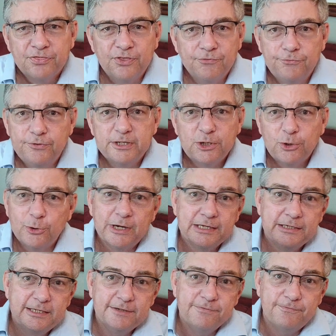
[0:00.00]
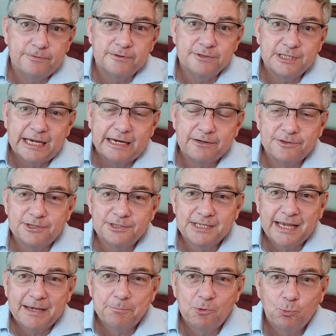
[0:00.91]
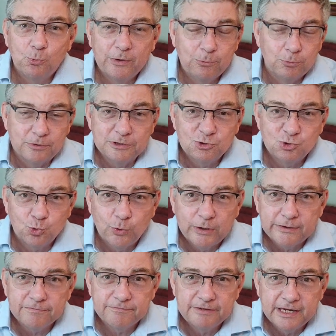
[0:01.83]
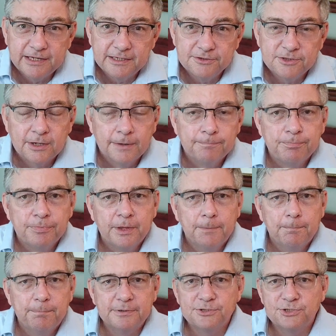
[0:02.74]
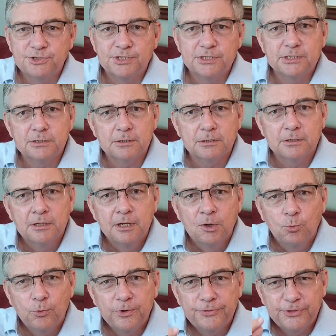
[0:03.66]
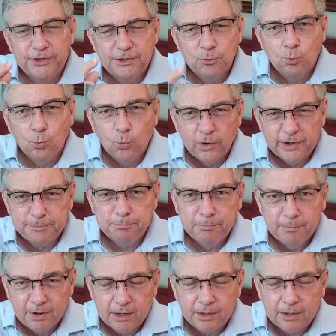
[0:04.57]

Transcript: The video I did for South Tampa, we were at 12 days. But still, within 1